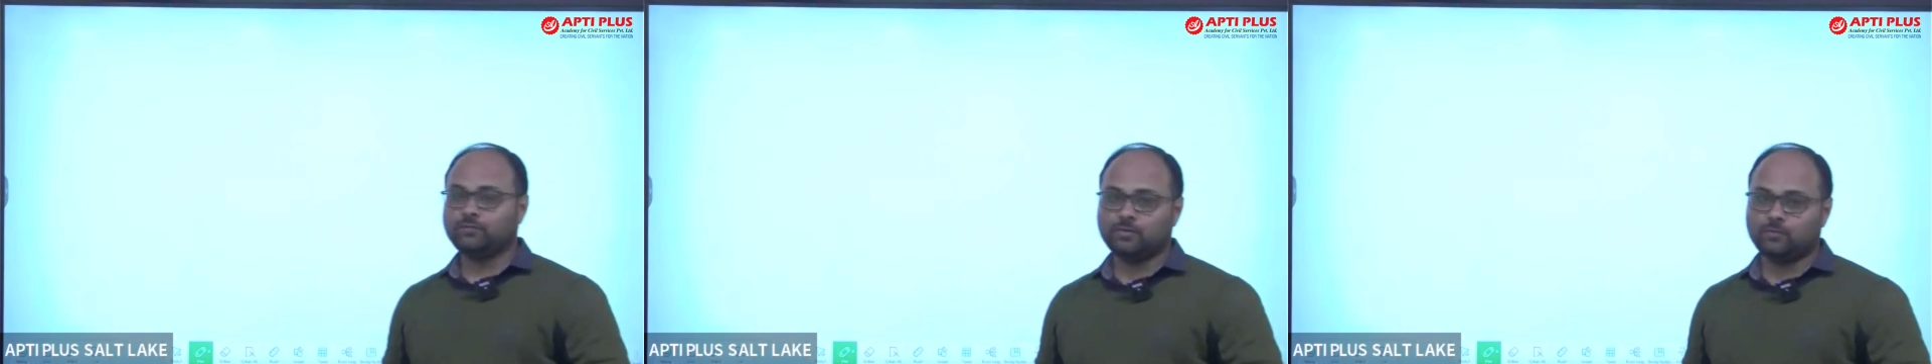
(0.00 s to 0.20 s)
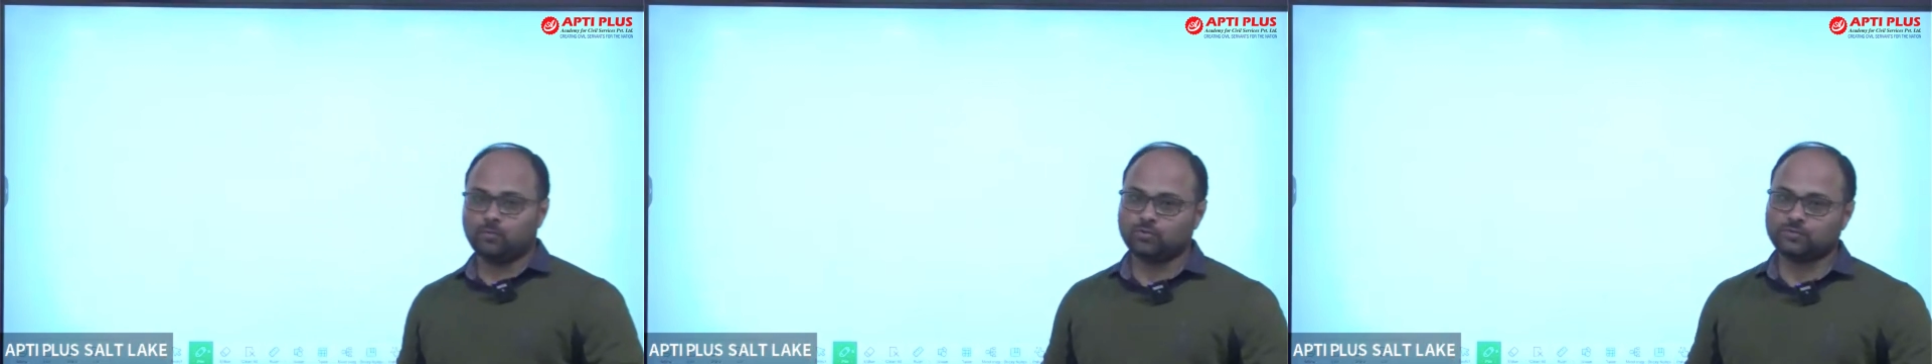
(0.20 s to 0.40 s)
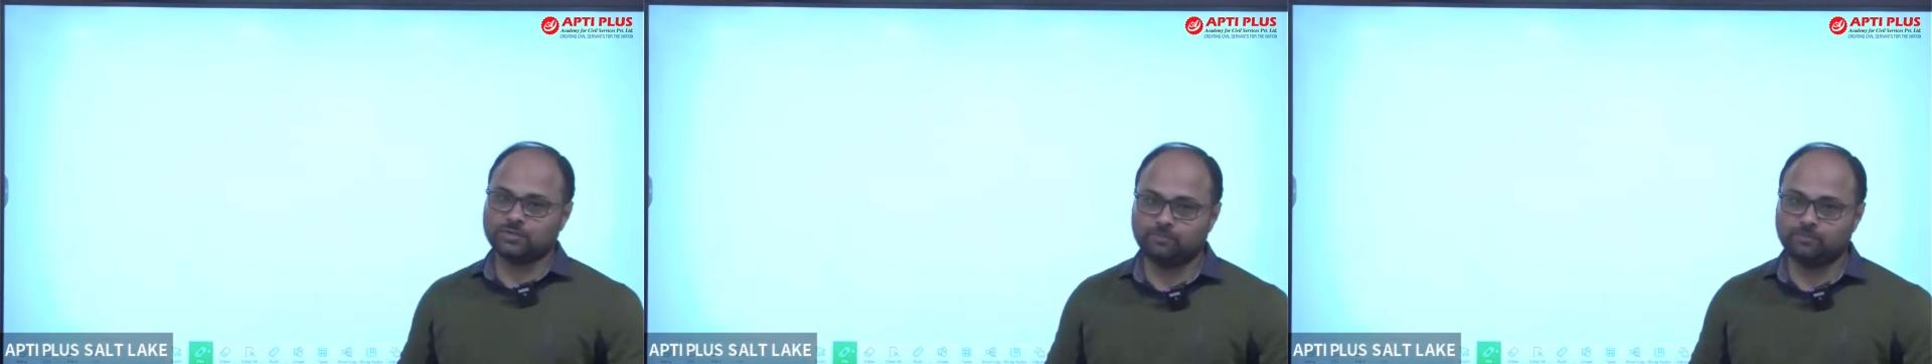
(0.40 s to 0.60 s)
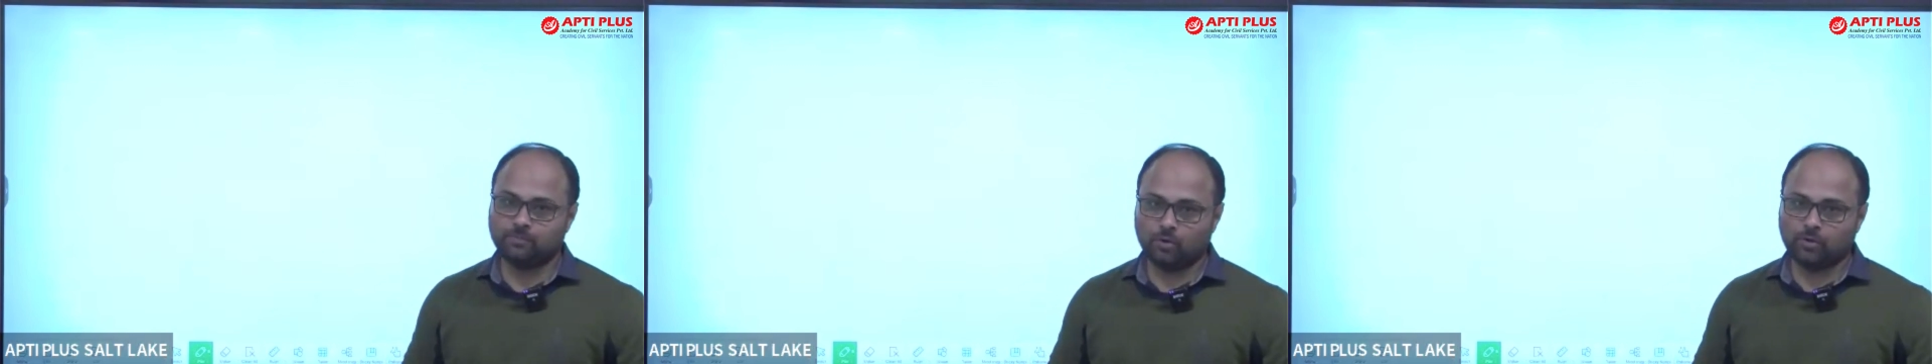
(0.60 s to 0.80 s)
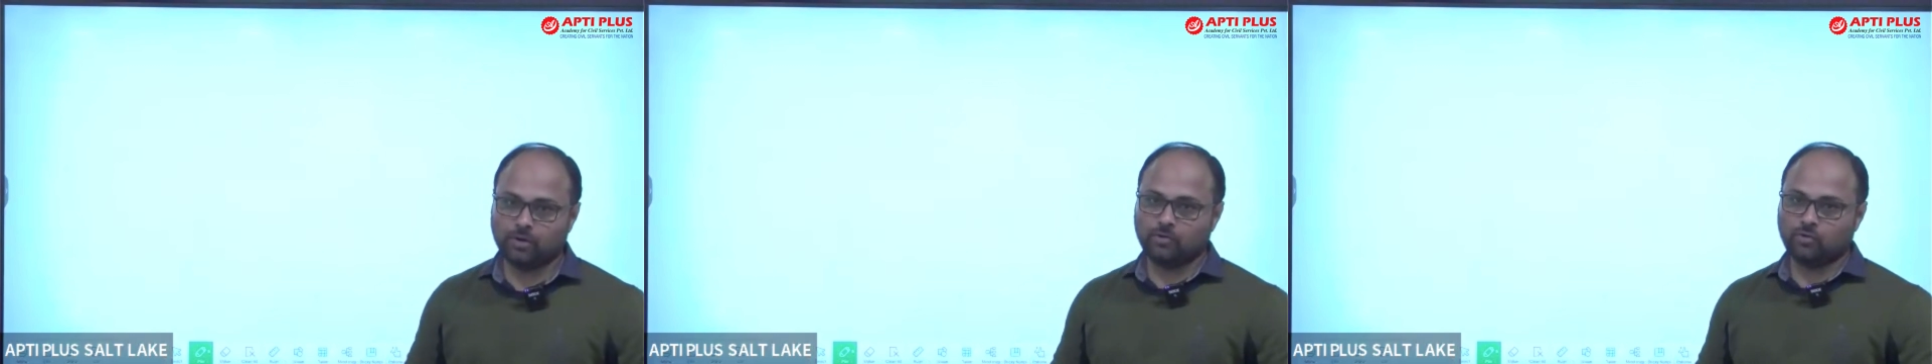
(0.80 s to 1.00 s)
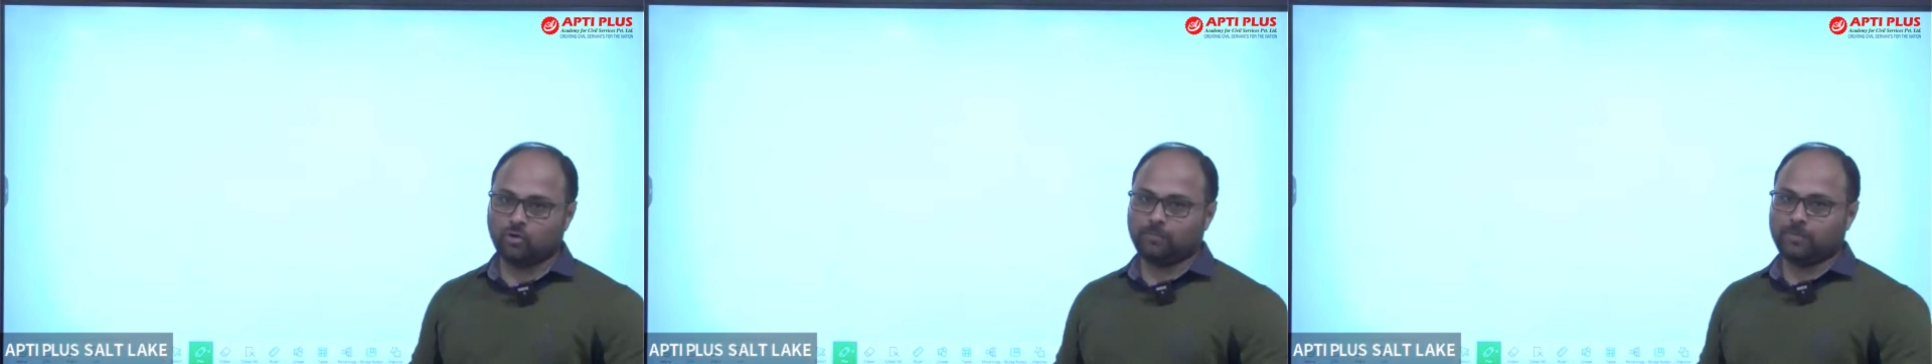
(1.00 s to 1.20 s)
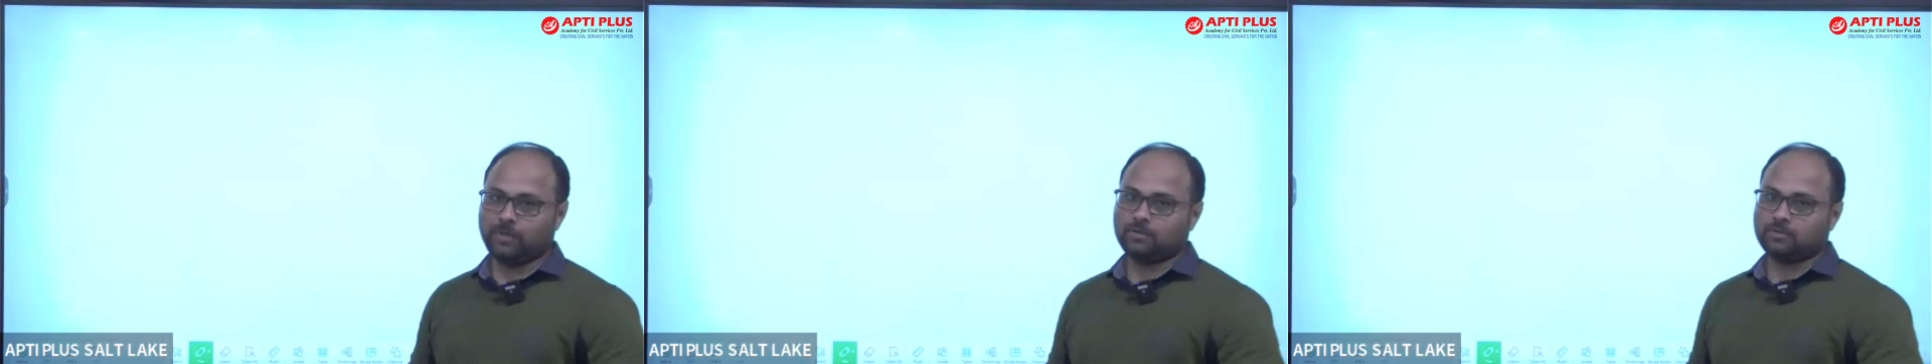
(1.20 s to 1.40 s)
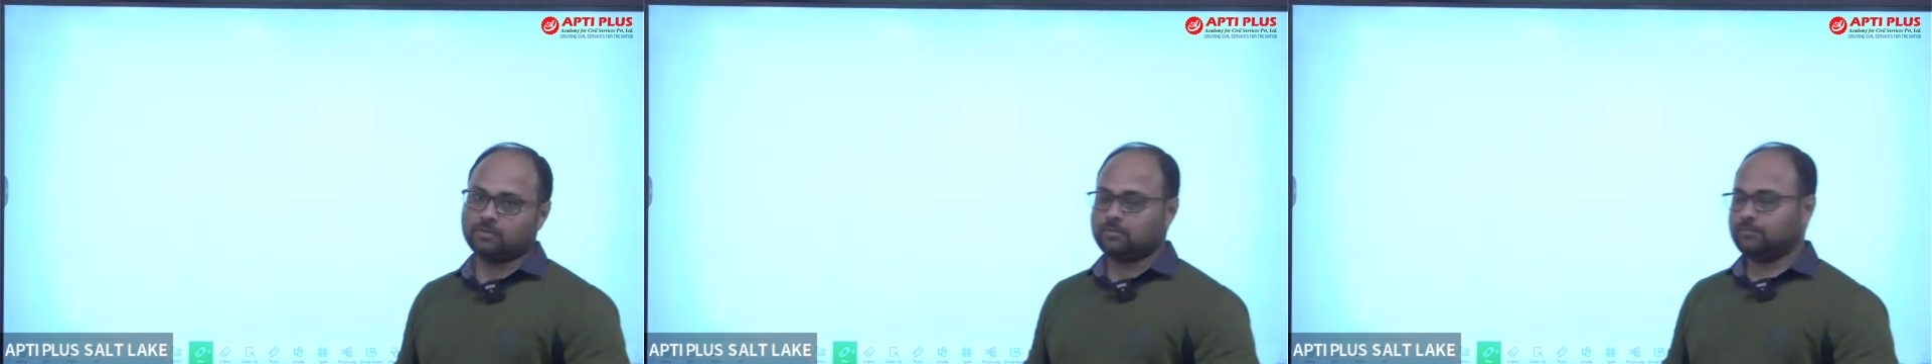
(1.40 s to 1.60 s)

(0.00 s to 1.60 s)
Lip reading: of the most important topic